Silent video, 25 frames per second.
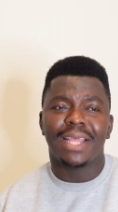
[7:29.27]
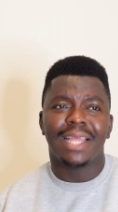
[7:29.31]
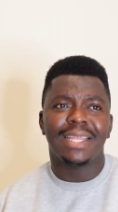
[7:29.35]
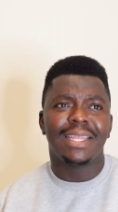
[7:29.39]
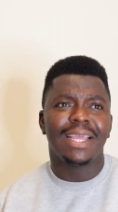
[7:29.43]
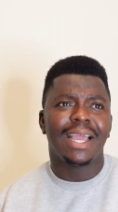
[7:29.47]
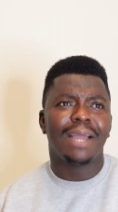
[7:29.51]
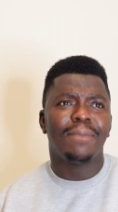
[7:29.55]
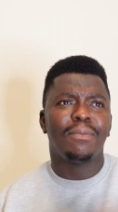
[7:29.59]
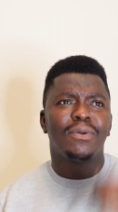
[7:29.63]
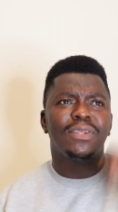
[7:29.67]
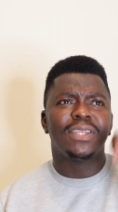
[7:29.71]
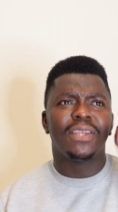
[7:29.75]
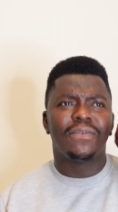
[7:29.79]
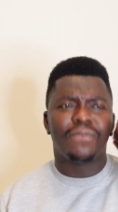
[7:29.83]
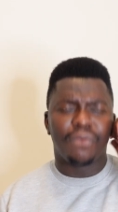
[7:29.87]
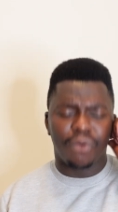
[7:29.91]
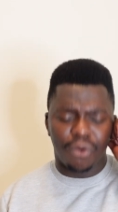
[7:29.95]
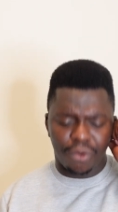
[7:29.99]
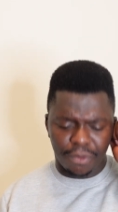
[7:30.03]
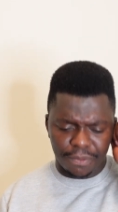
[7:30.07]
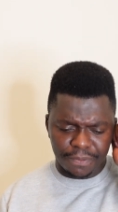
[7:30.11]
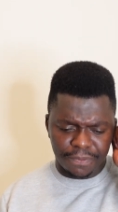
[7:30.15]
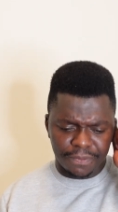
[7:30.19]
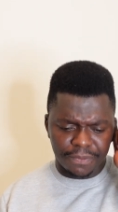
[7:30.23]
I think I bought it
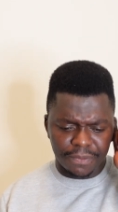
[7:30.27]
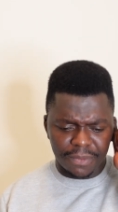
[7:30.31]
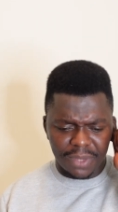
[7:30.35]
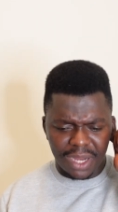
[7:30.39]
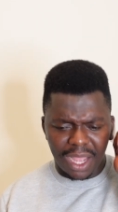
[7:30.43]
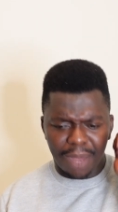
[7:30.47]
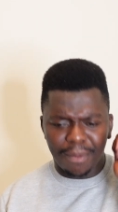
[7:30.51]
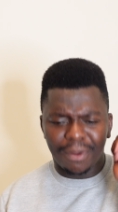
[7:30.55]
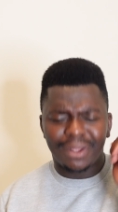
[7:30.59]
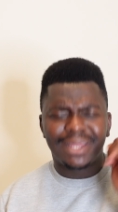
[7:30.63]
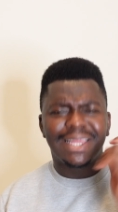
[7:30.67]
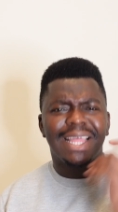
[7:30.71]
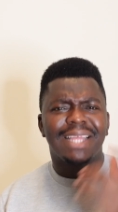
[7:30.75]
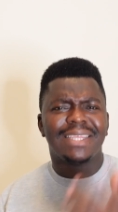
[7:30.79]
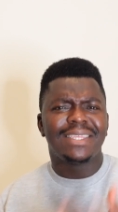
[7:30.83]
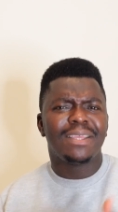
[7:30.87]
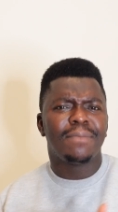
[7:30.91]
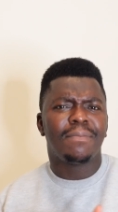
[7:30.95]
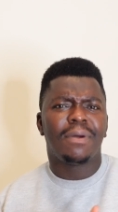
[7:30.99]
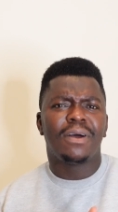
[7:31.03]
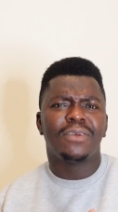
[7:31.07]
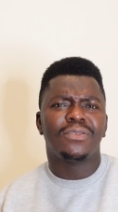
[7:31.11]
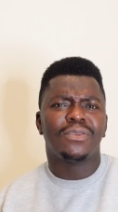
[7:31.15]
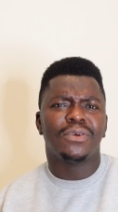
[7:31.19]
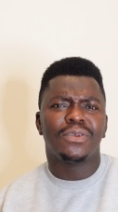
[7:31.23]
for about
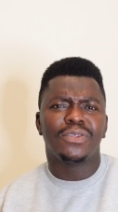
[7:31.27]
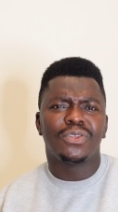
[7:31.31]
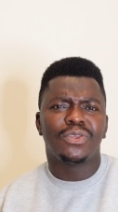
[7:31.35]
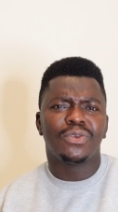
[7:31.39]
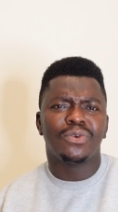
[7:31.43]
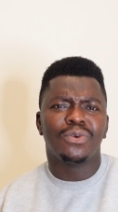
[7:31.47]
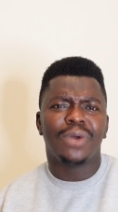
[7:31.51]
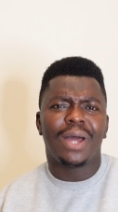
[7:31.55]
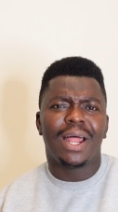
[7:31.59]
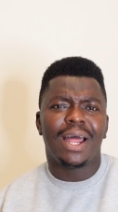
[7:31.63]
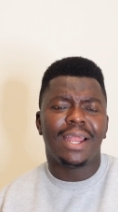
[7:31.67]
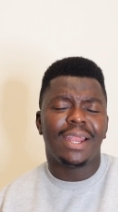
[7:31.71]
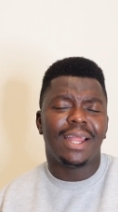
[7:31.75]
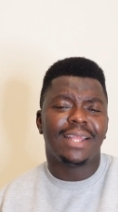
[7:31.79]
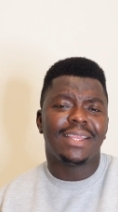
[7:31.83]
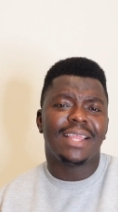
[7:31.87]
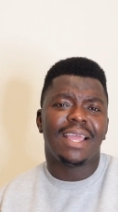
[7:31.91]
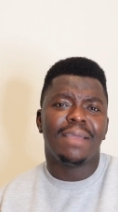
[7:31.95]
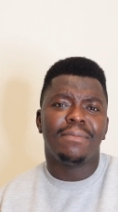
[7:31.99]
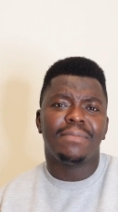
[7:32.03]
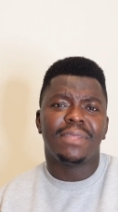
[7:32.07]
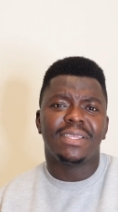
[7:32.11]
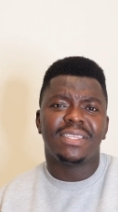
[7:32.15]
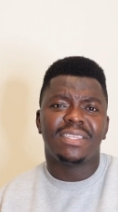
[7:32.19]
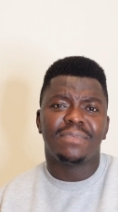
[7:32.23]
£13 or so. At that
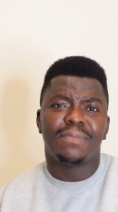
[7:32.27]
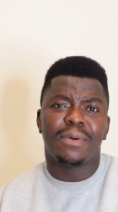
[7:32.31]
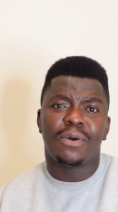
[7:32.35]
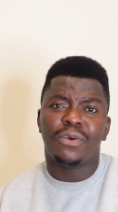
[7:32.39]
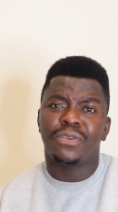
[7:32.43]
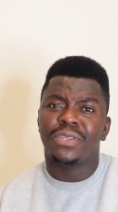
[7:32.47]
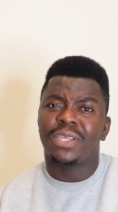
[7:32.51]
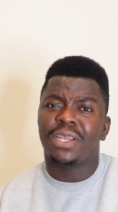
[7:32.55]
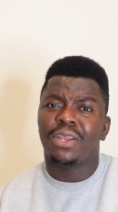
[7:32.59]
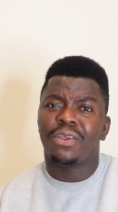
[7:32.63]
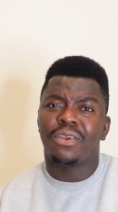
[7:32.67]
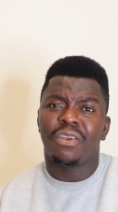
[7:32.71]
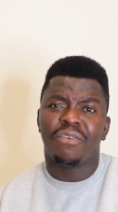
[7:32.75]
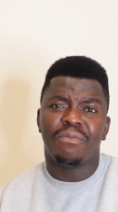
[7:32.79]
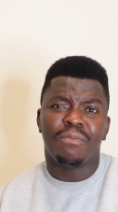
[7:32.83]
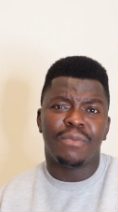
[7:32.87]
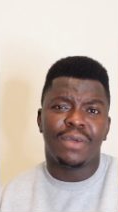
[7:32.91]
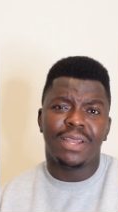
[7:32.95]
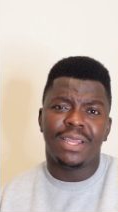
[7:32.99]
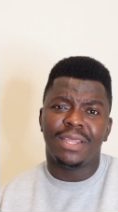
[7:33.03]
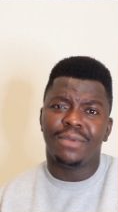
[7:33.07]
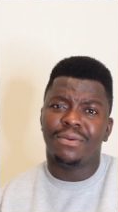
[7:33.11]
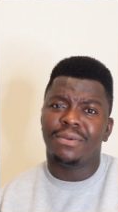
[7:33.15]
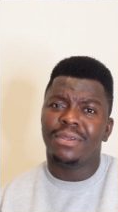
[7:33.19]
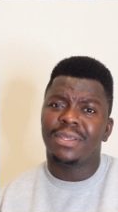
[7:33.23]
time, £13 was a lot of
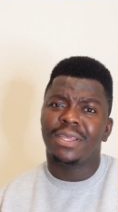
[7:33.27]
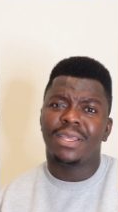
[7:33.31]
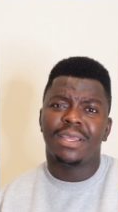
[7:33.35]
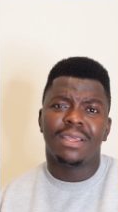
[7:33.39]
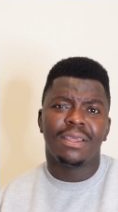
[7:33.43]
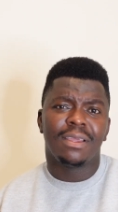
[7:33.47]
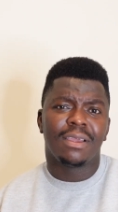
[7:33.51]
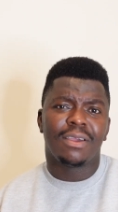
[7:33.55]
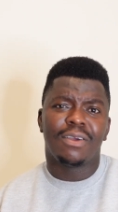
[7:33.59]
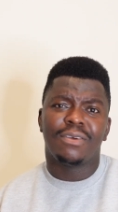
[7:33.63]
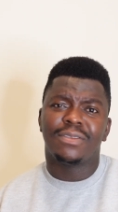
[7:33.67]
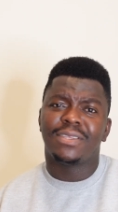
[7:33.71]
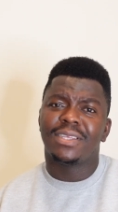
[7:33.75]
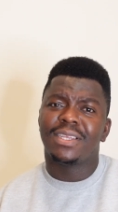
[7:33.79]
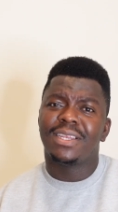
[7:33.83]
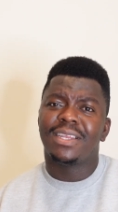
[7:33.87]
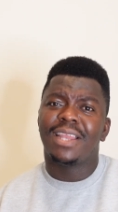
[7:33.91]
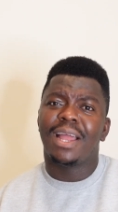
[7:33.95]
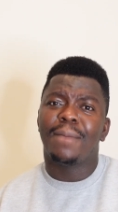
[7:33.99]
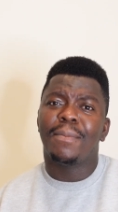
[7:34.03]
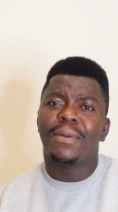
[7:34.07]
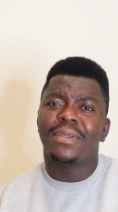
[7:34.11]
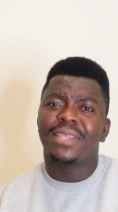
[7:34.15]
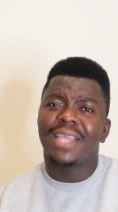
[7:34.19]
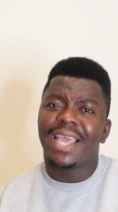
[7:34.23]
money considering the
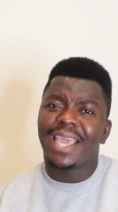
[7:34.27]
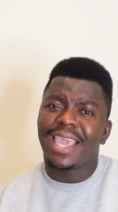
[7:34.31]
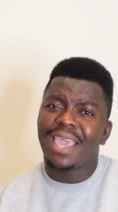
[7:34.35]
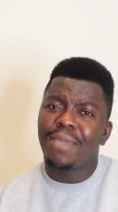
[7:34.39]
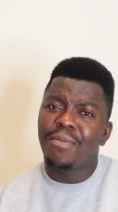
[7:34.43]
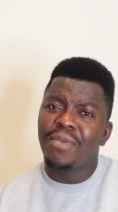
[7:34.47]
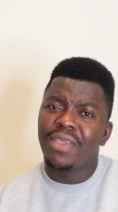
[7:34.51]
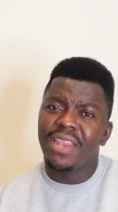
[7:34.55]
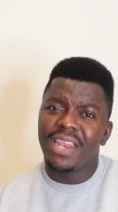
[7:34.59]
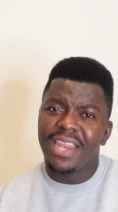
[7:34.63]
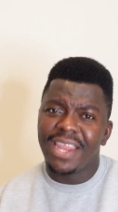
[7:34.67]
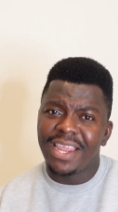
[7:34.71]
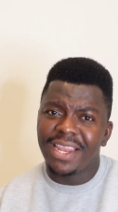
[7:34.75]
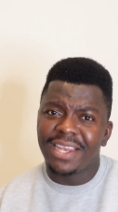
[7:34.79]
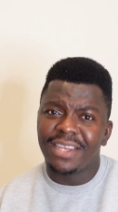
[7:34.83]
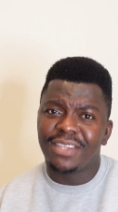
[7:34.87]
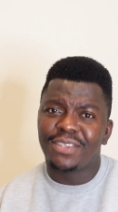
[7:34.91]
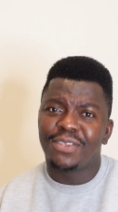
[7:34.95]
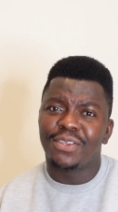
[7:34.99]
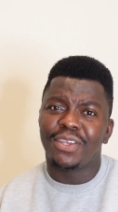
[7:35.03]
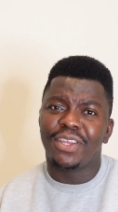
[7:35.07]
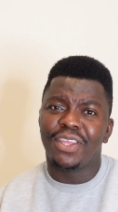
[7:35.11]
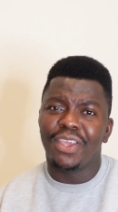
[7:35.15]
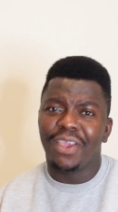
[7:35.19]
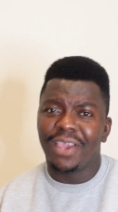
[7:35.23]
amount I came
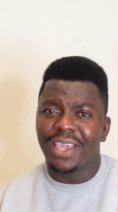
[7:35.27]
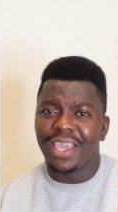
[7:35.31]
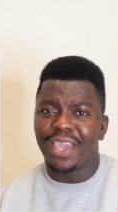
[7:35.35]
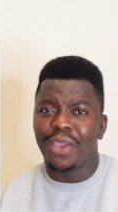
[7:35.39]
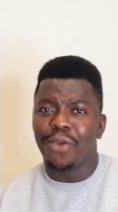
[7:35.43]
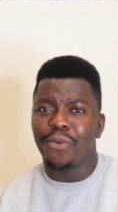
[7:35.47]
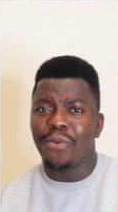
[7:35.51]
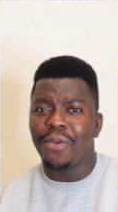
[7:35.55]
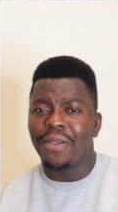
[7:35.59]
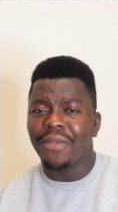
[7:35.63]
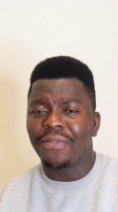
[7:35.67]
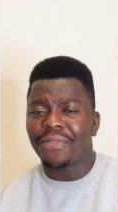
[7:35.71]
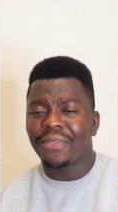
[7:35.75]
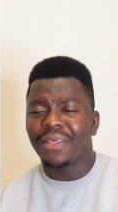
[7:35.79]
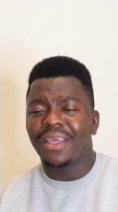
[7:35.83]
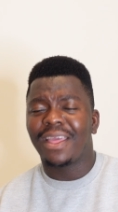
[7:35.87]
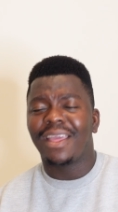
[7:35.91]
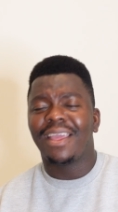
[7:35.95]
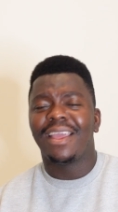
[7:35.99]
into the UK with.